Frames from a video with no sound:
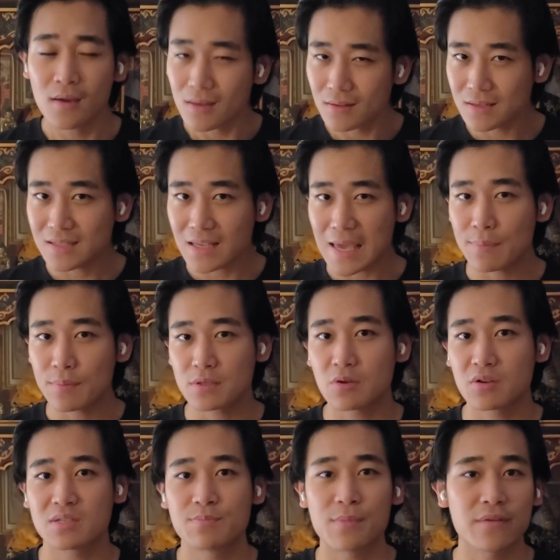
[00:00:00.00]
This episode
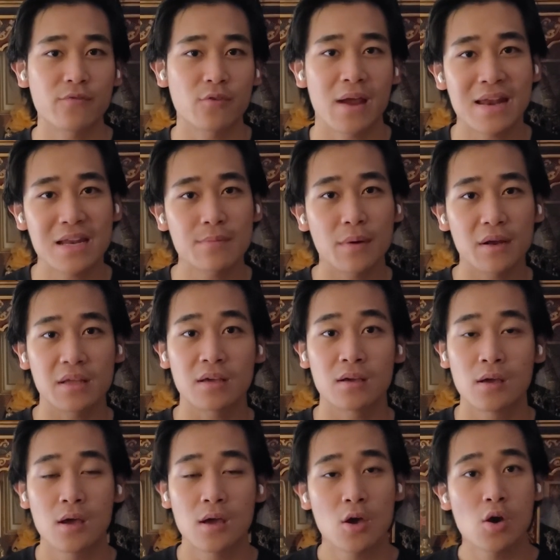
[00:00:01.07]
is meant for anybody
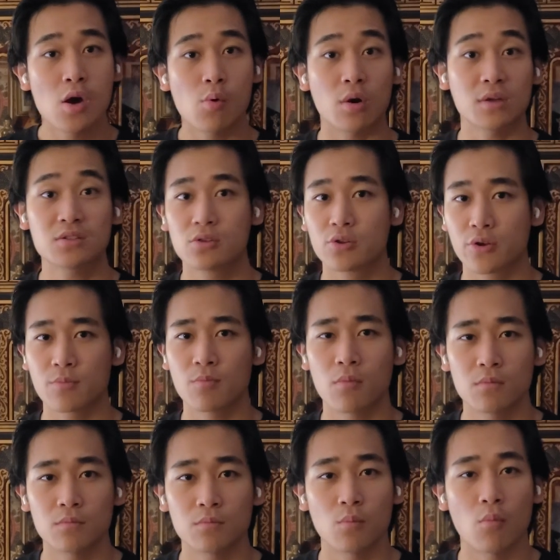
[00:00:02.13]
who wants to learn
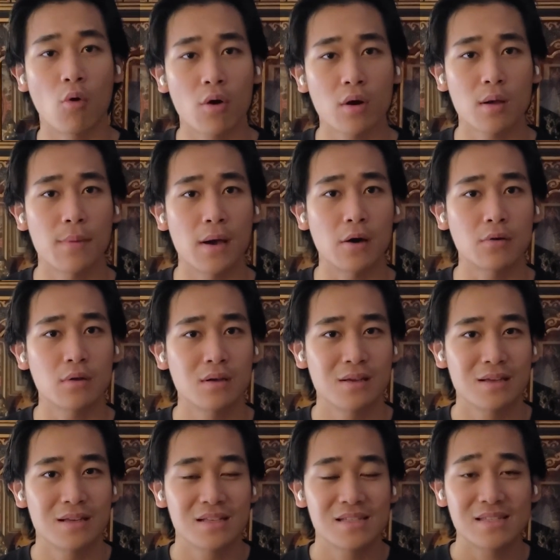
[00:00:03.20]
more about
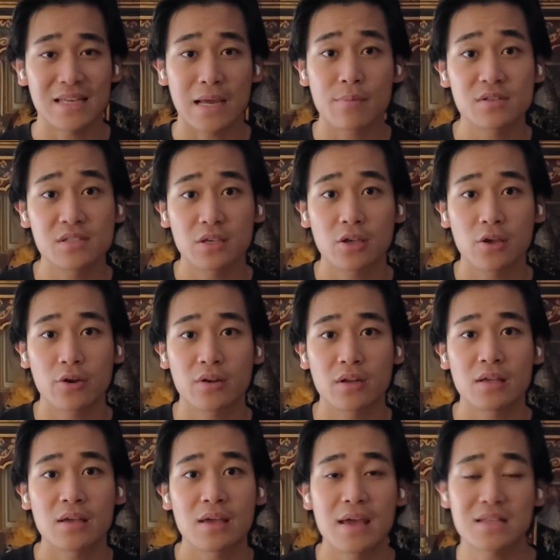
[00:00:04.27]

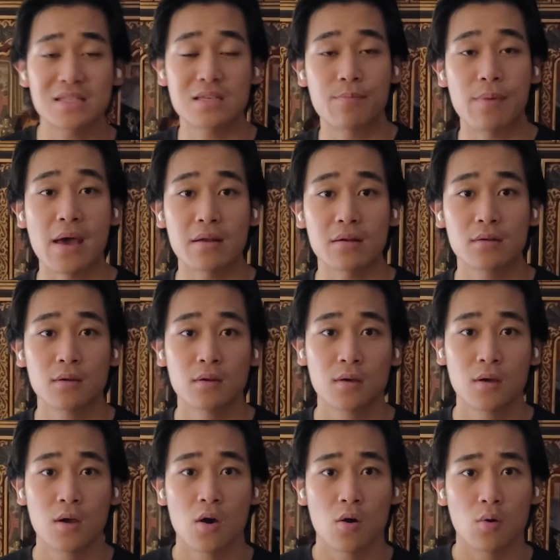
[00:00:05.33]
cybersecurity in Tibet.
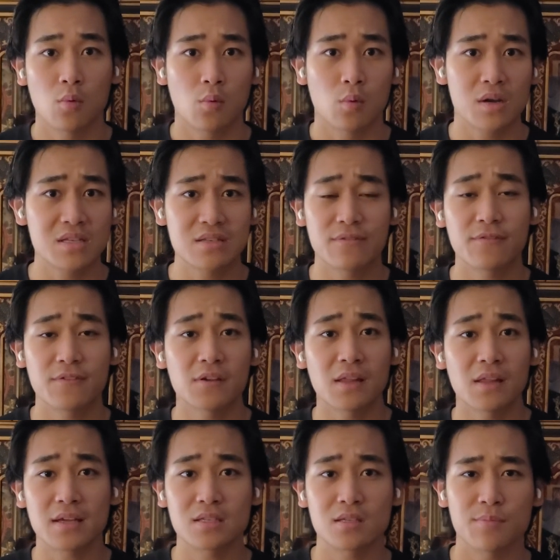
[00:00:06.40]
What does it feel
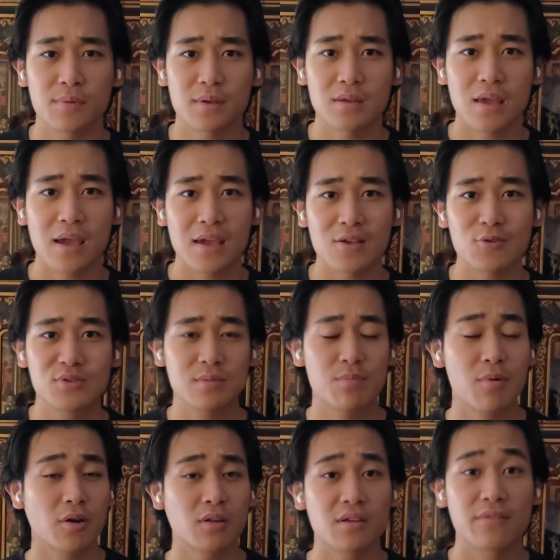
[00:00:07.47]
like to be a UC
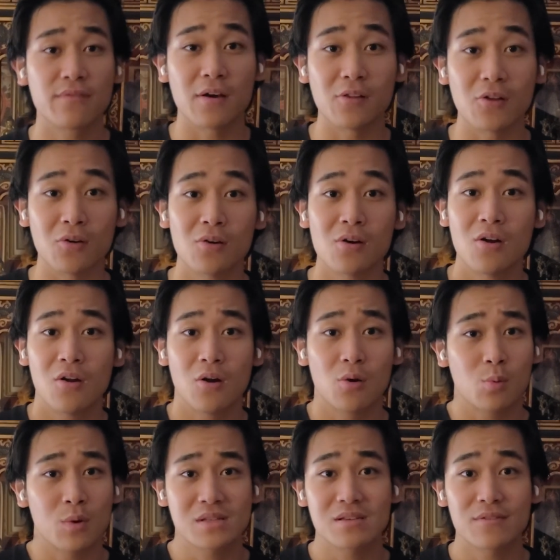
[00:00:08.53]
Berkeley Fellow? Or
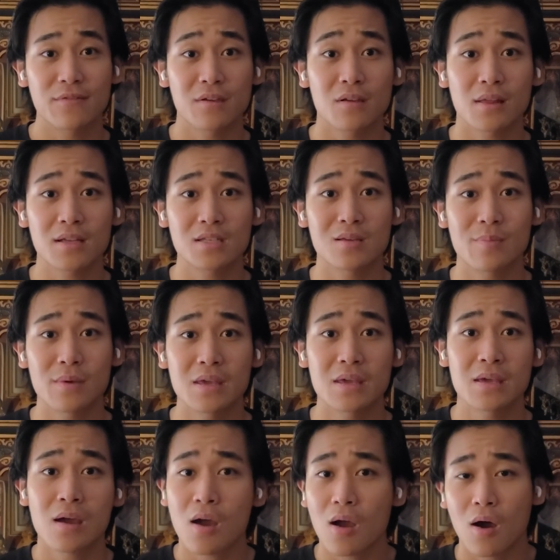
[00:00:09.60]
what does it feel like to be
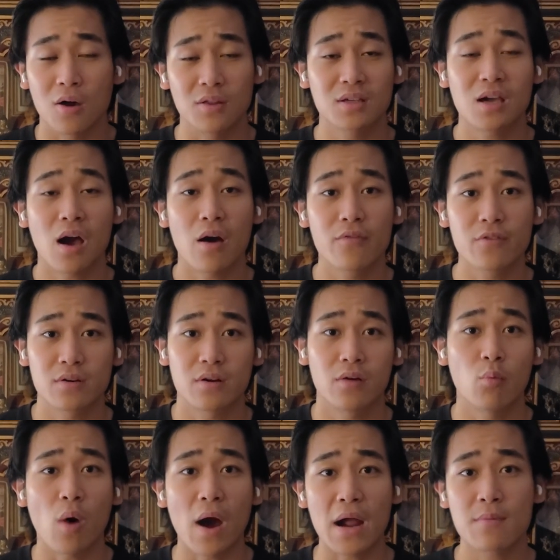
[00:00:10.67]
on the cover of
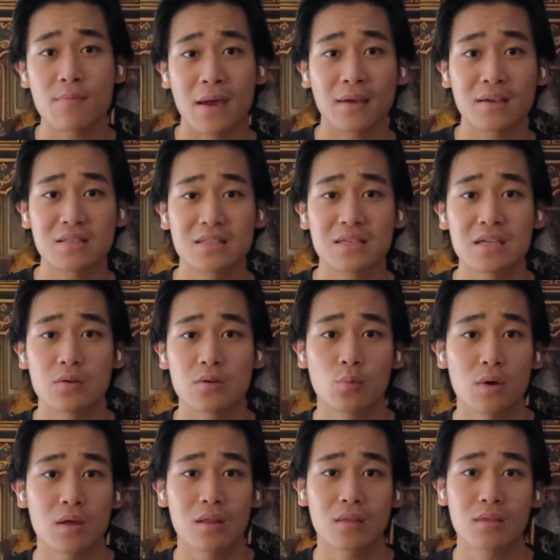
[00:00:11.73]
Wired magazine
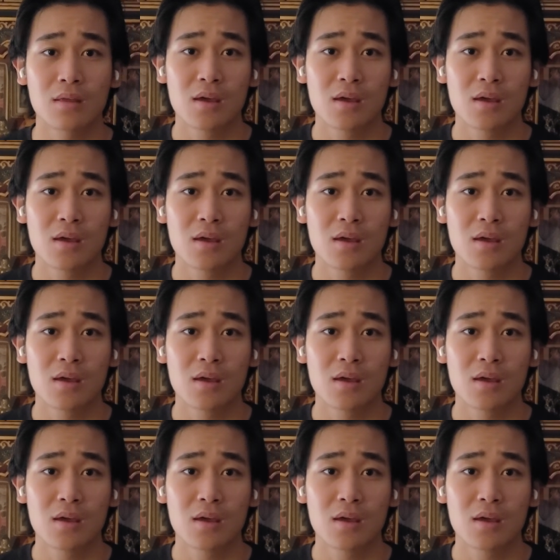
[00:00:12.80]
with